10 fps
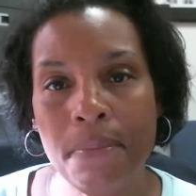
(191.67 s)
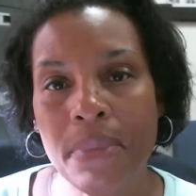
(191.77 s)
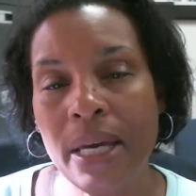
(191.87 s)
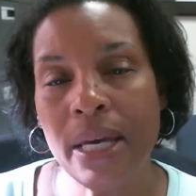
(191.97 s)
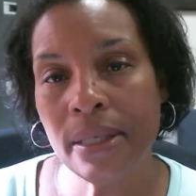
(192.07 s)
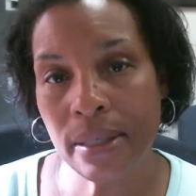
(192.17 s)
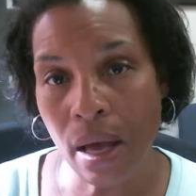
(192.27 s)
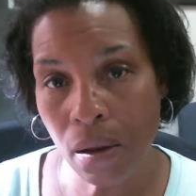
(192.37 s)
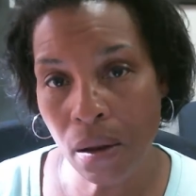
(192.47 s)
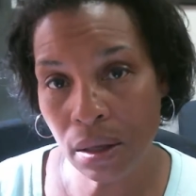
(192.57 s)

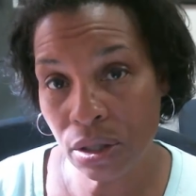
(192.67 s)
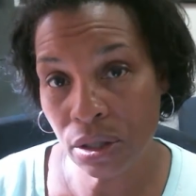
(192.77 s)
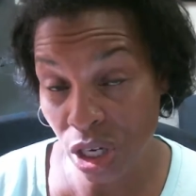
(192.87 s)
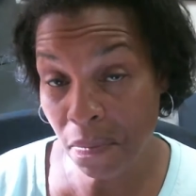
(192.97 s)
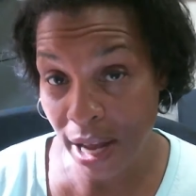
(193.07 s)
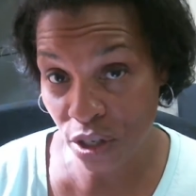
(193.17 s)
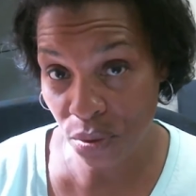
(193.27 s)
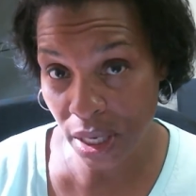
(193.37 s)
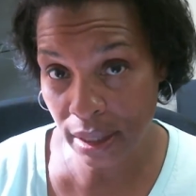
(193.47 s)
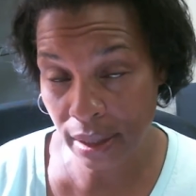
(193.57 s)
Excel
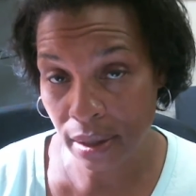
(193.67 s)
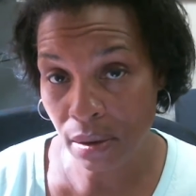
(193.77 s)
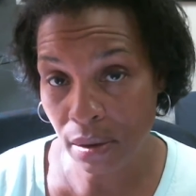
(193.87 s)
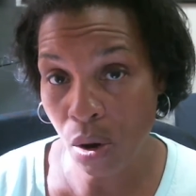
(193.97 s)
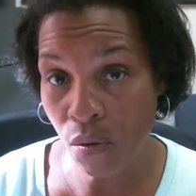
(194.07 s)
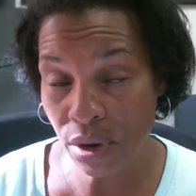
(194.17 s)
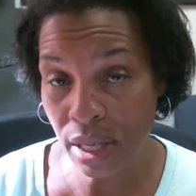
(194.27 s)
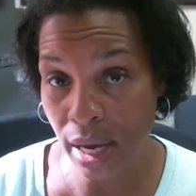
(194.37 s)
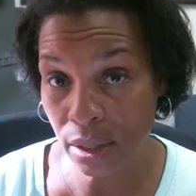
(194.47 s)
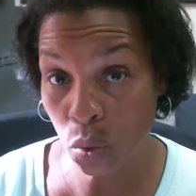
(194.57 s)
geometrics over the
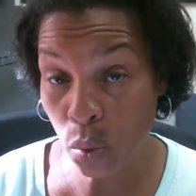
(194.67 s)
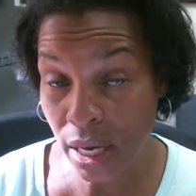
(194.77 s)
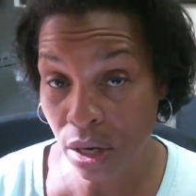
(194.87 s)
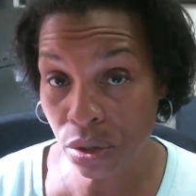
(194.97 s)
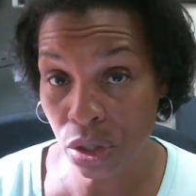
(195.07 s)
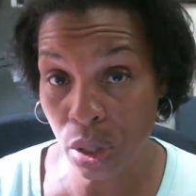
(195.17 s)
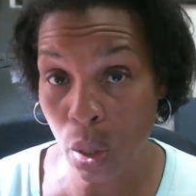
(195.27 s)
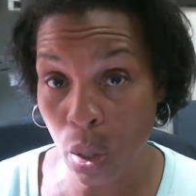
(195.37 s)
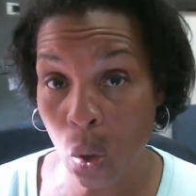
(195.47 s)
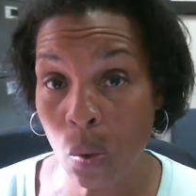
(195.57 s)
next week or
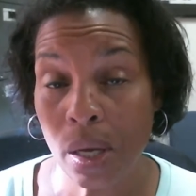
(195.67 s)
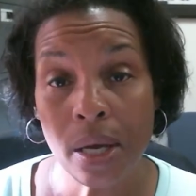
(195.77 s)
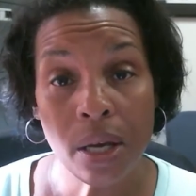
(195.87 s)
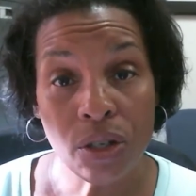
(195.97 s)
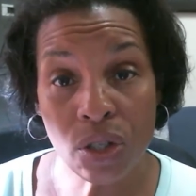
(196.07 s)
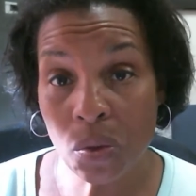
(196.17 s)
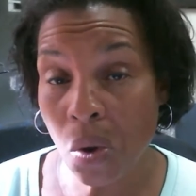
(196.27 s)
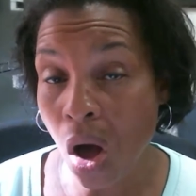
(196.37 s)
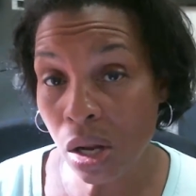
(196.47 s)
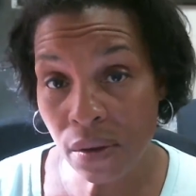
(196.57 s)
so. Do
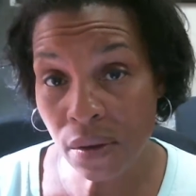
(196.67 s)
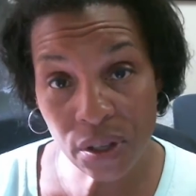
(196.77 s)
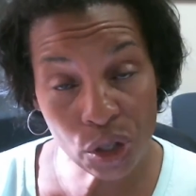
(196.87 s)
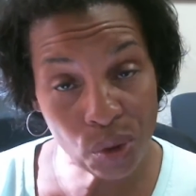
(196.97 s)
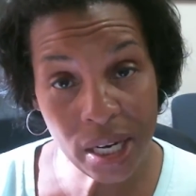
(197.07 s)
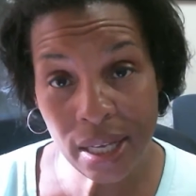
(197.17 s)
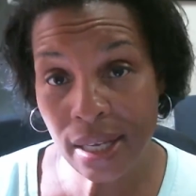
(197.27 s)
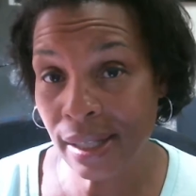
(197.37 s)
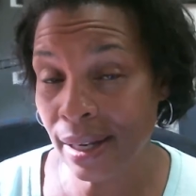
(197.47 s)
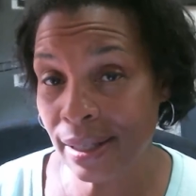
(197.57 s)
all of the
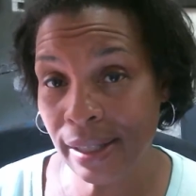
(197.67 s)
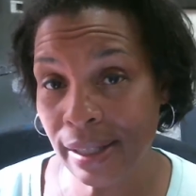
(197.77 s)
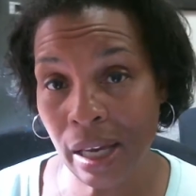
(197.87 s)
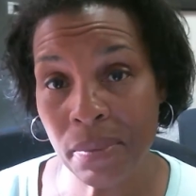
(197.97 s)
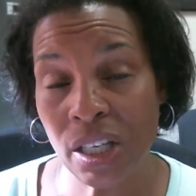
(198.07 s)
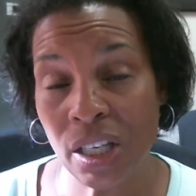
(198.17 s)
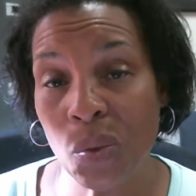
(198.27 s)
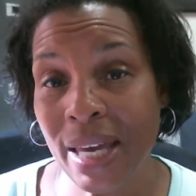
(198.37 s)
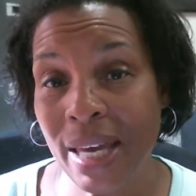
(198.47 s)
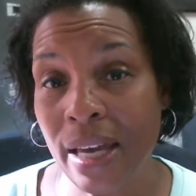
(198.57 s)
trainings and exams that you
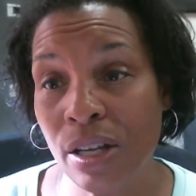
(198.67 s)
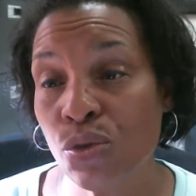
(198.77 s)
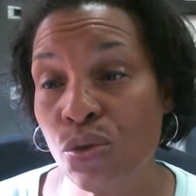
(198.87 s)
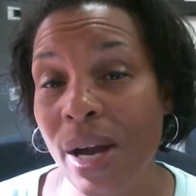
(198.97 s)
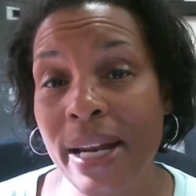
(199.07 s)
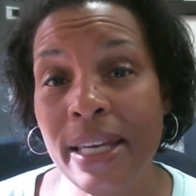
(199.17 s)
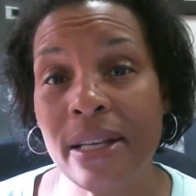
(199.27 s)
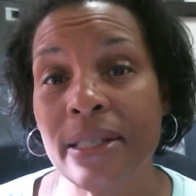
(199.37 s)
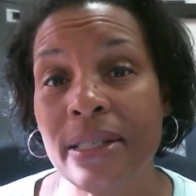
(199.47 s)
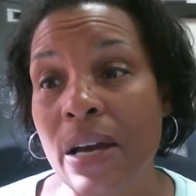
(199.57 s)
can. Try to
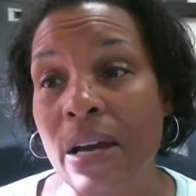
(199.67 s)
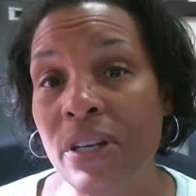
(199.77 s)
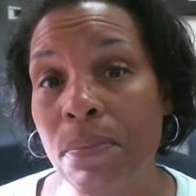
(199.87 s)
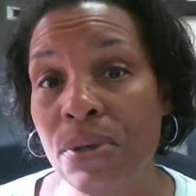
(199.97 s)
get a 70%